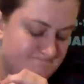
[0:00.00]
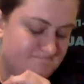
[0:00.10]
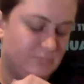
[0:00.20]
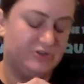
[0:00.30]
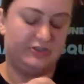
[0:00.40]

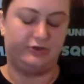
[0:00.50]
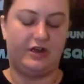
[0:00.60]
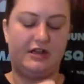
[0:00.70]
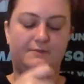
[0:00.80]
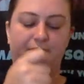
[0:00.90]
which is
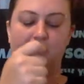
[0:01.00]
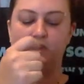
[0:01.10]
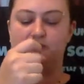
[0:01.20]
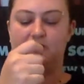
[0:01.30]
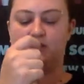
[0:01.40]
great.
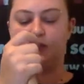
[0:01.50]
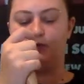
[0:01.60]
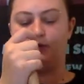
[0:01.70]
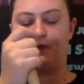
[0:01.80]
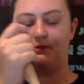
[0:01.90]
So I think
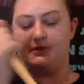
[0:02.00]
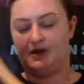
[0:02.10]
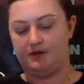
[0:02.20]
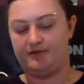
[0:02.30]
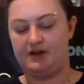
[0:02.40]

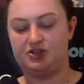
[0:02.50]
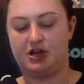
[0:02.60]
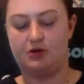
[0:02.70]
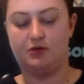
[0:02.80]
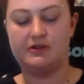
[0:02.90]
I'll finish
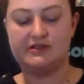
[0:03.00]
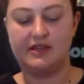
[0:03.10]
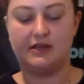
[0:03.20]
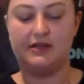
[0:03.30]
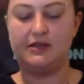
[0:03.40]
out what's
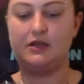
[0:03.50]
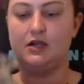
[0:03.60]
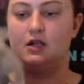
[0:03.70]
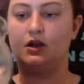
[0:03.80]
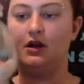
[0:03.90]
in
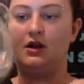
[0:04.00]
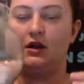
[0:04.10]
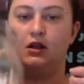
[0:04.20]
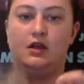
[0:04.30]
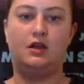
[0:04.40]
here
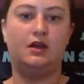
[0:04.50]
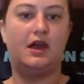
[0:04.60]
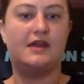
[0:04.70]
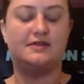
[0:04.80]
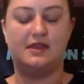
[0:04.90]

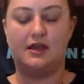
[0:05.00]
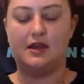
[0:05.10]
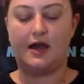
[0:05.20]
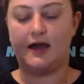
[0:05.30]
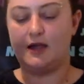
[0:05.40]
and then
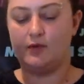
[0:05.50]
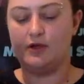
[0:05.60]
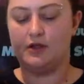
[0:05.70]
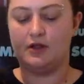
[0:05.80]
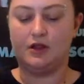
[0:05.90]
I
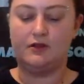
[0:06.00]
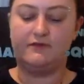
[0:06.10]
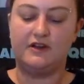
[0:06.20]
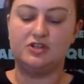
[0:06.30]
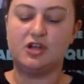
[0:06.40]
will
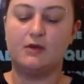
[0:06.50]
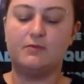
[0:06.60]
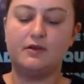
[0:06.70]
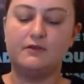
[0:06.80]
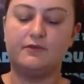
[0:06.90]
finish up
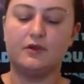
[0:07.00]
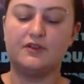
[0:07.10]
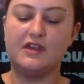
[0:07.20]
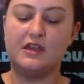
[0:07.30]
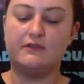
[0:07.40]
for
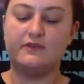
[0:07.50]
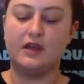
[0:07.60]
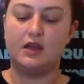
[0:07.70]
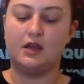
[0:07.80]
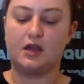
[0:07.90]
the
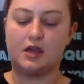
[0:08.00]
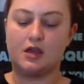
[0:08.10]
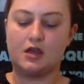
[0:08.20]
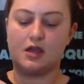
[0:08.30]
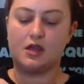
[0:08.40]
evening
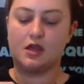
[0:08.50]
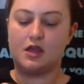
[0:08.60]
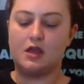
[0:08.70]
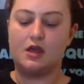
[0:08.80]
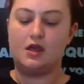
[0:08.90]

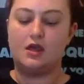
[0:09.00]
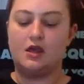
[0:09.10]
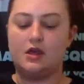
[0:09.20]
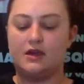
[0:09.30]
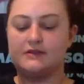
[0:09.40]

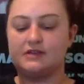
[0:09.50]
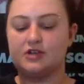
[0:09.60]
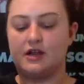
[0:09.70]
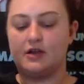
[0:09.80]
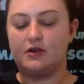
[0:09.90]
because I try
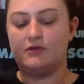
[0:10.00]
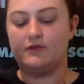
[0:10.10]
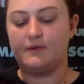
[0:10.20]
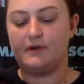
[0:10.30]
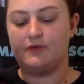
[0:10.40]
to go for
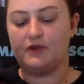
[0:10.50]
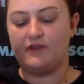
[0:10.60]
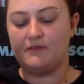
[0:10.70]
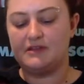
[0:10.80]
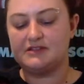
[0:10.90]
about 45
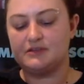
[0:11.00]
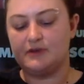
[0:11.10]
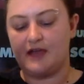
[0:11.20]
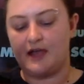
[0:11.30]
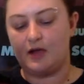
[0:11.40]
minutes to an
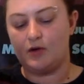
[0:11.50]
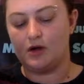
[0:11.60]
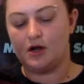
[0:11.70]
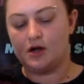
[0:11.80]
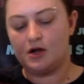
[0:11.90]

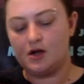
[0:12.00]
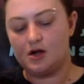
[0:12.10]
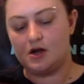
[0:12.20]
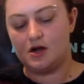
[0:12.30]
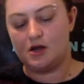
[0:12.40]
hour.
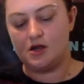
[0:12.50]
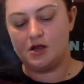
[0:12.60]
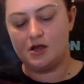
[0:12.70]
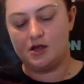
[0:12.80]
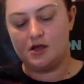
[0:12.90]

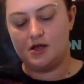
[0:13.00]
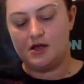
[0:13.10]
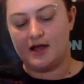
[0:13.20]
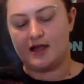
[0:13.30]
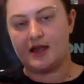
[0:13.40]

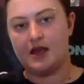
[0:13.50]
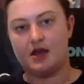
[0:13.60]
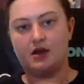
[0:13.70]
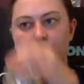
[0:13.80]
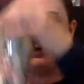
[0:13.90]
Again,